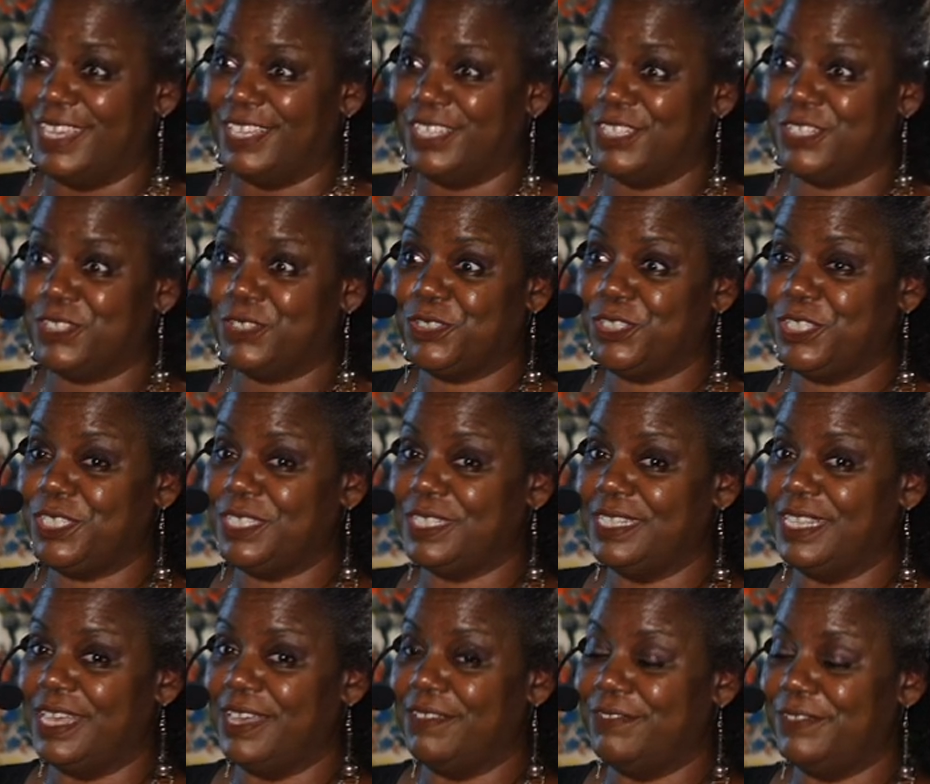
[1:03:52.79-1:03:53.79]
So she
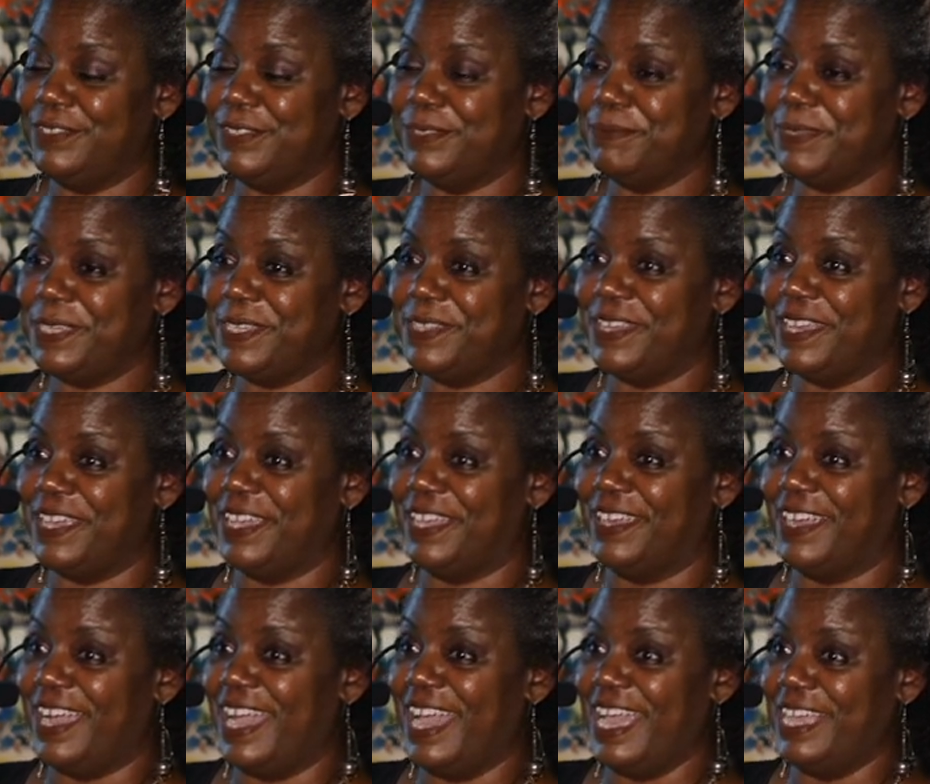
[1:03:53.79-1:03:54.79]
left me
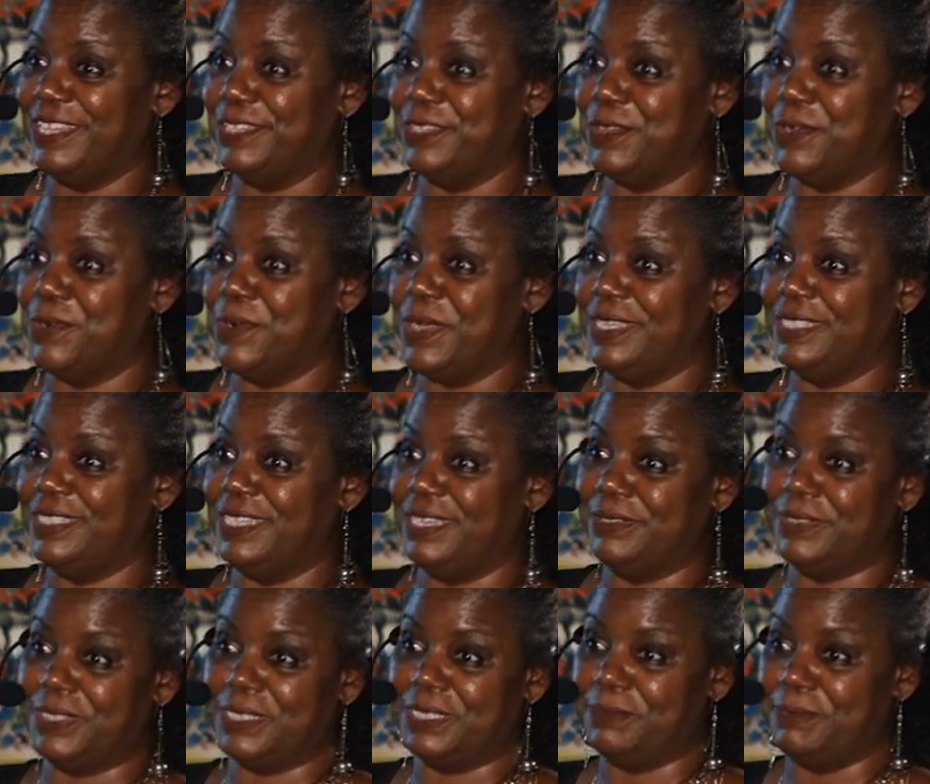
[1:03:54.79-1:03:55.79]
there. I had no idea I
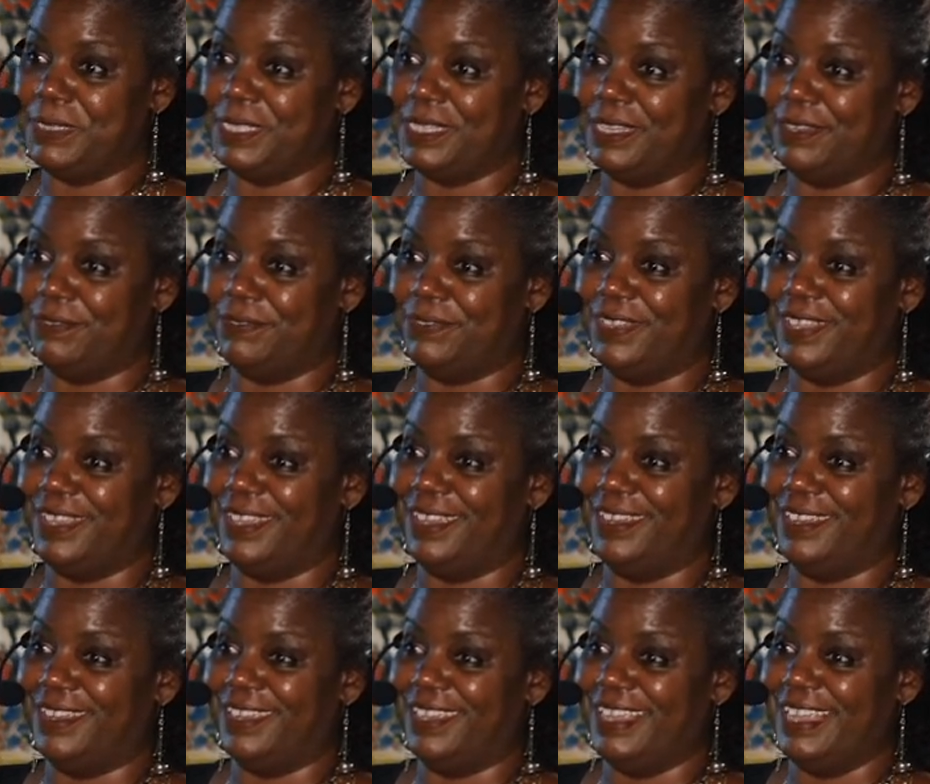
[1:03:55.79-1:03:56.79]
was going to be left
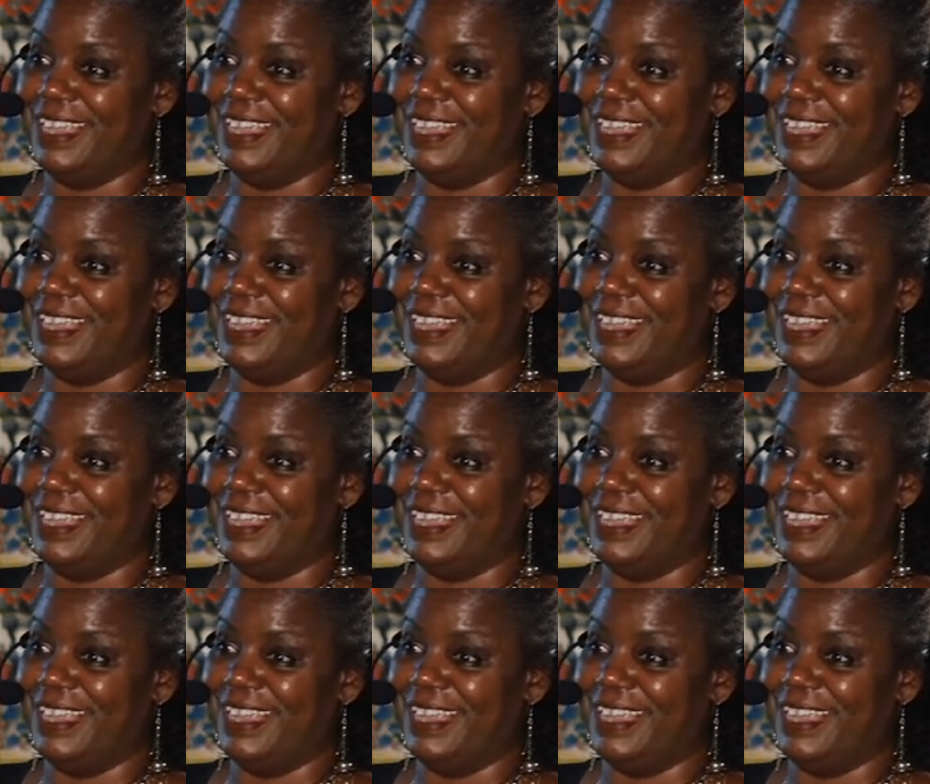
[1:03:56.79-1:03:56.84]
there.